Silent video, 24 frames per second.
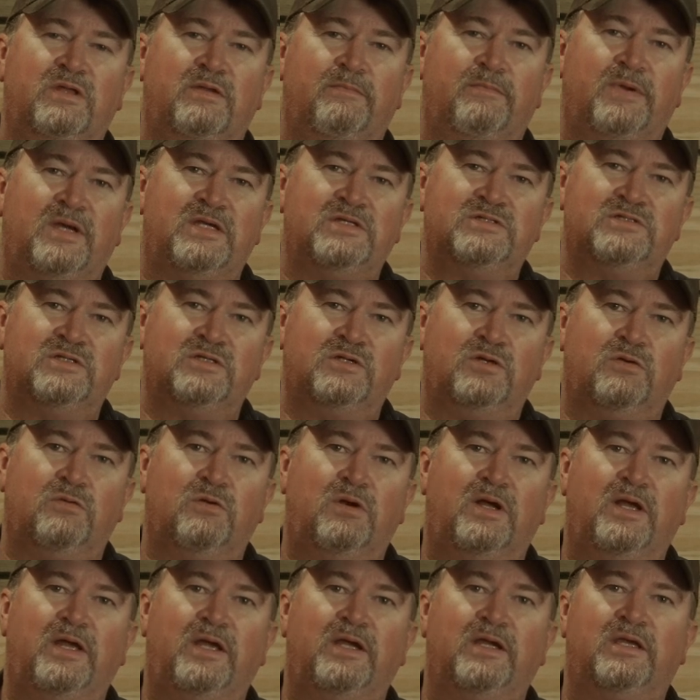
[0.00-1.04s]
that basic
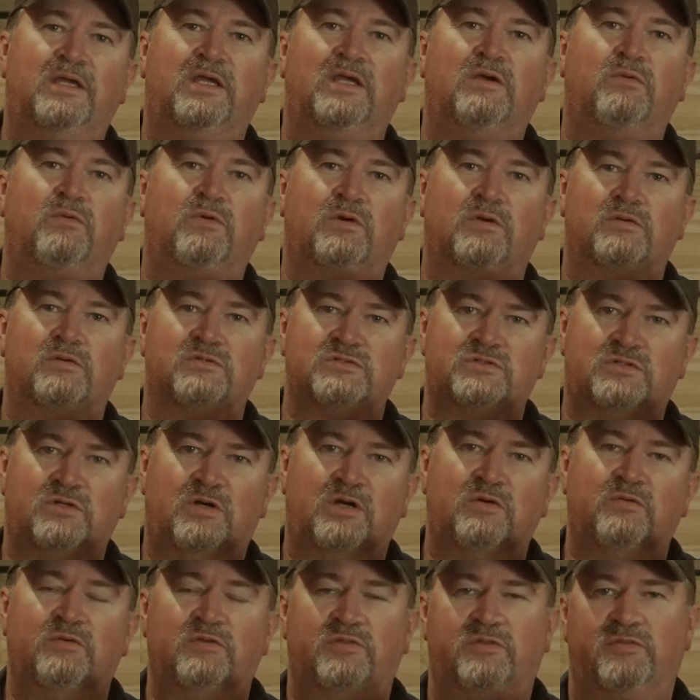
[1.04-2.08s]
quack, and we're going to
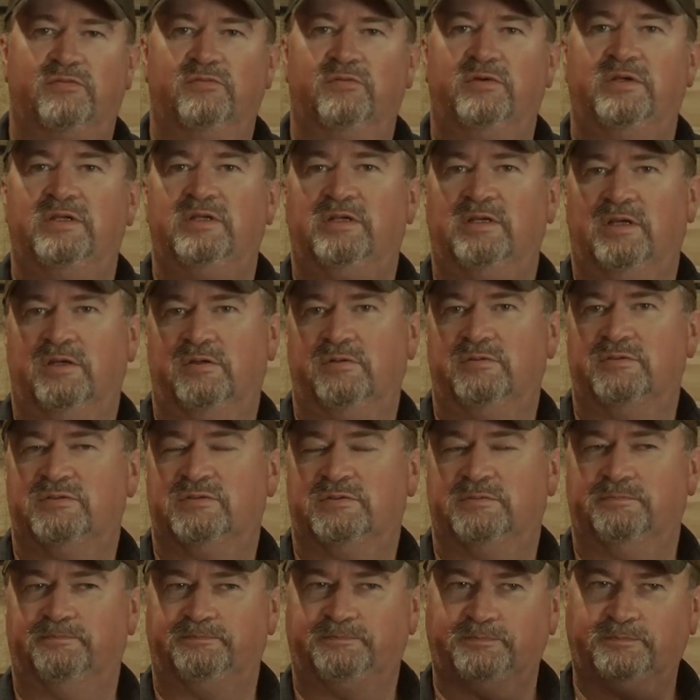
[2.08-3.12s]
start with 3 notes.
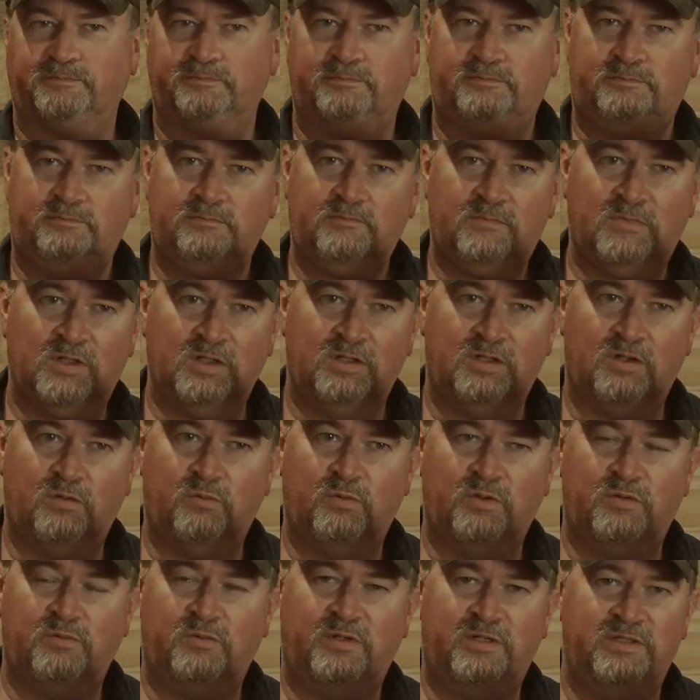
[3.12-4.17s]
Now,
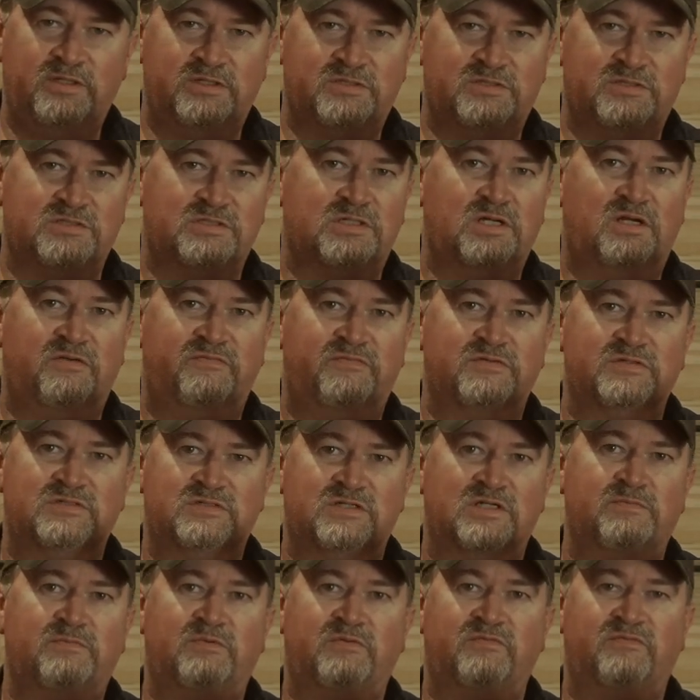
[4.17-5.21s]
one way this is often
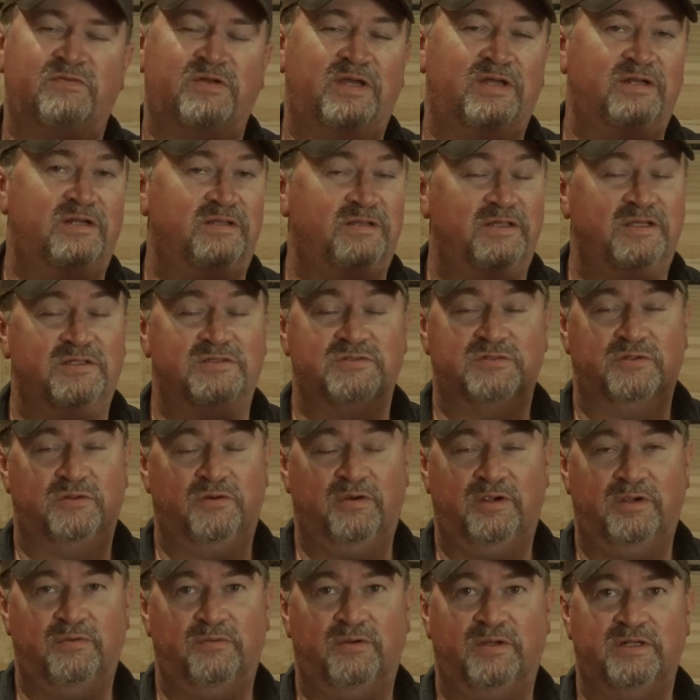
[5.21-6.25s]
simplified, and I think it's a
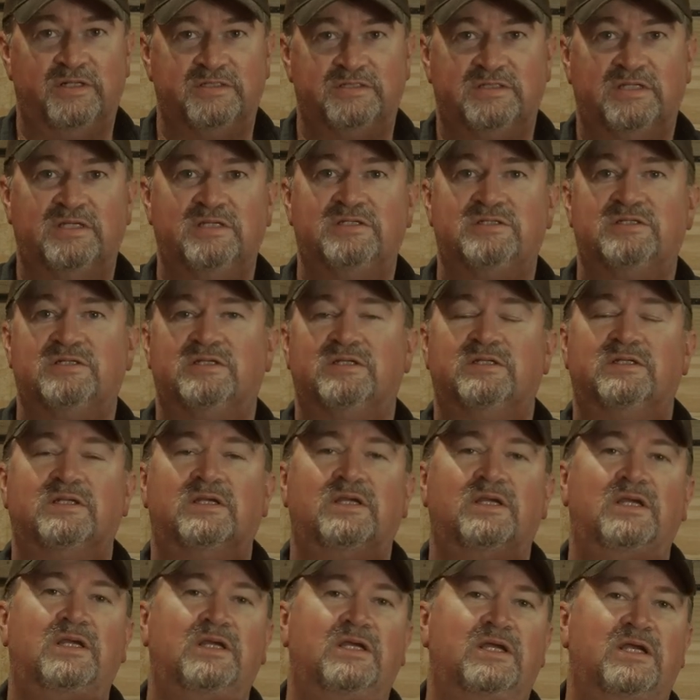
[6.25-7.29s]
great way to teach it,
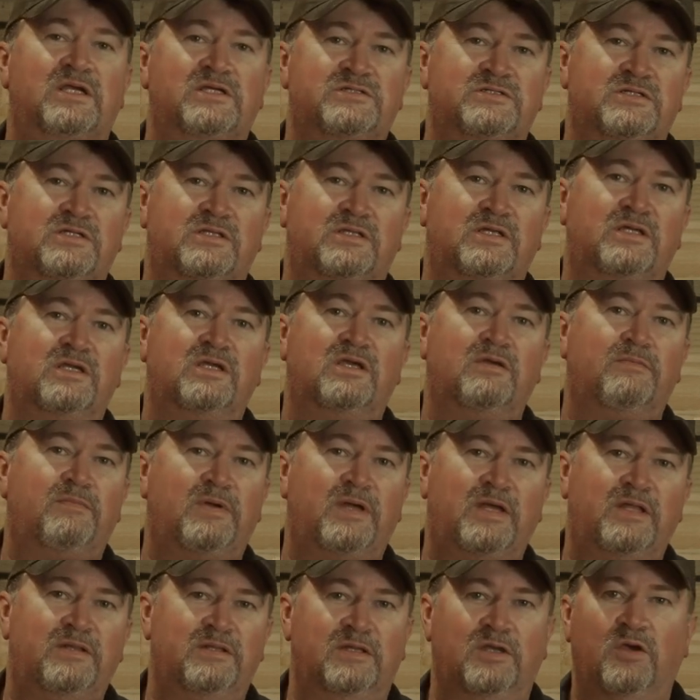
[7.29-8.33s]
is to think
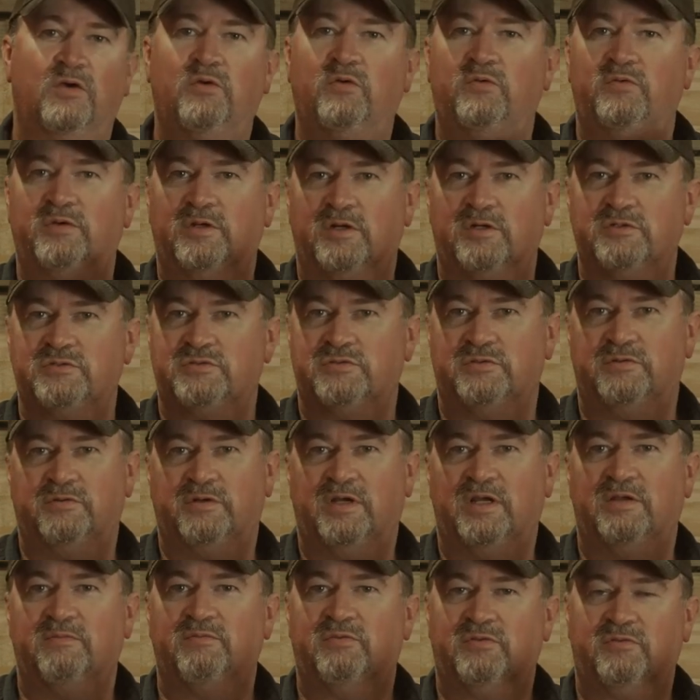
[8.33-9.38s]
about the old nursery
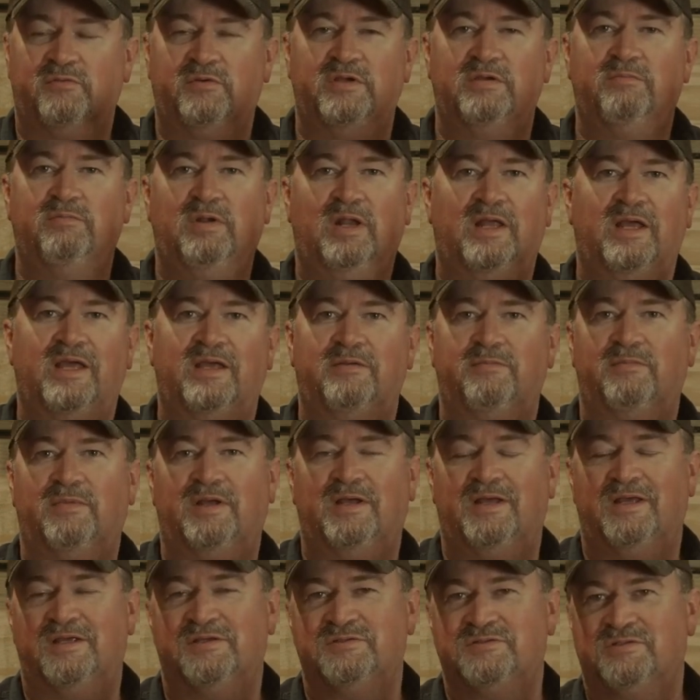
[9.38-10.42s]
rhyme, 3 blind
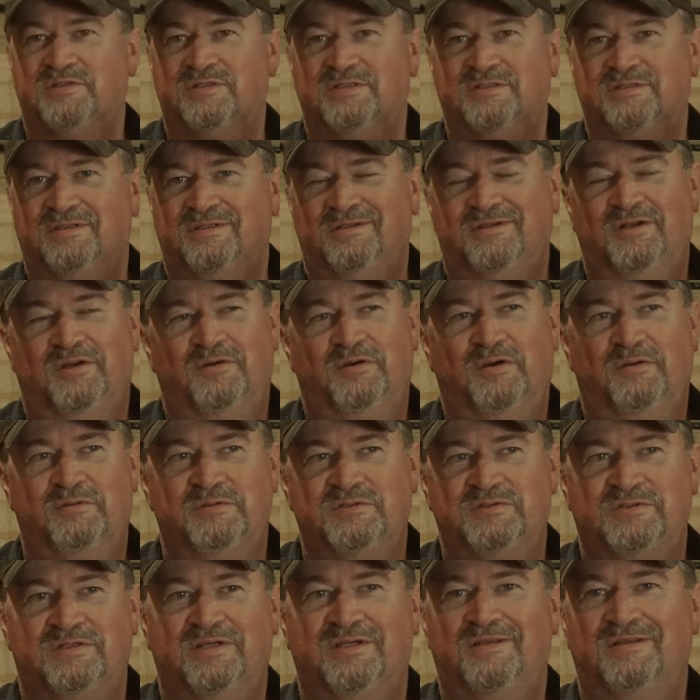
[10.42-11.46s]
mice. And, I always
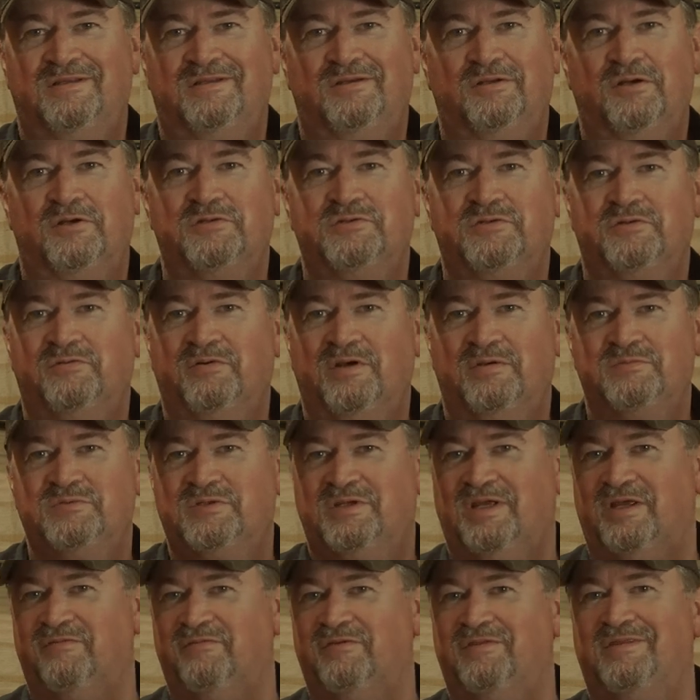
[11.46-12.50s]
say that nursery rhyme is
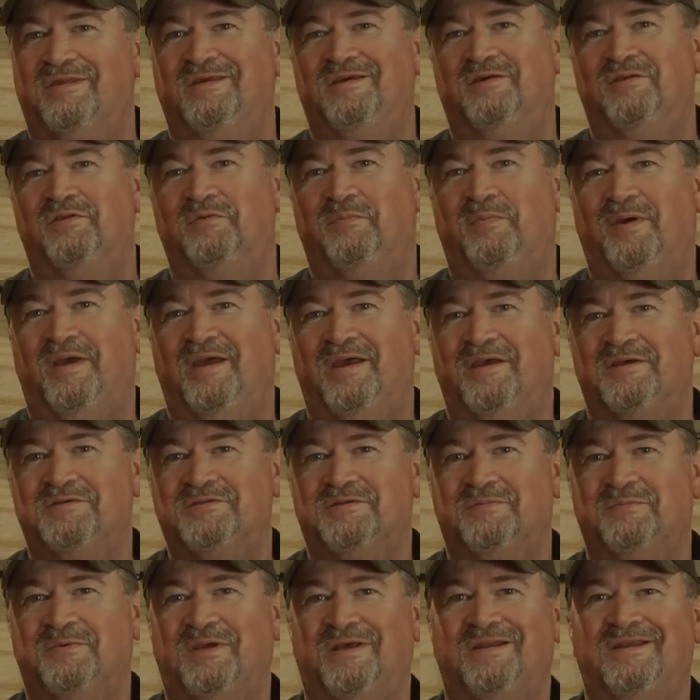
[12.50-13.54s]
kind of a thing of the past.
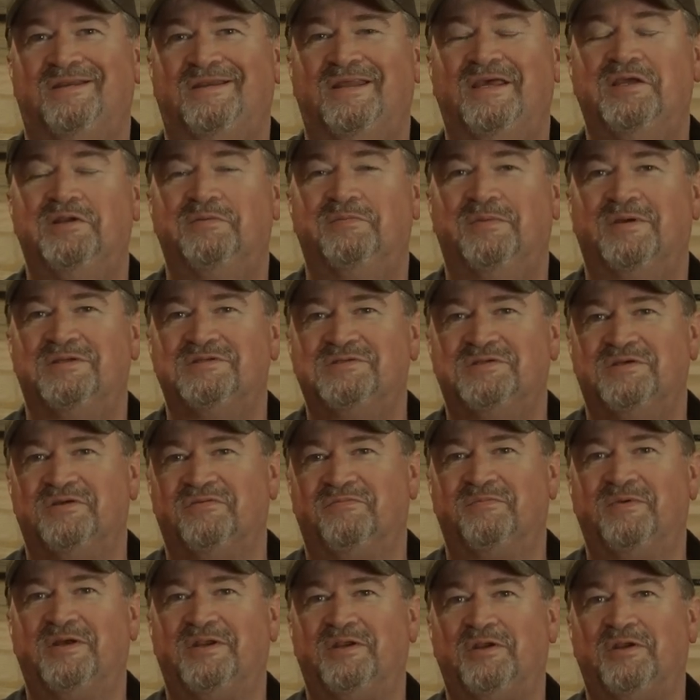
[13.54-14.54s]
I'm kind of dating myself by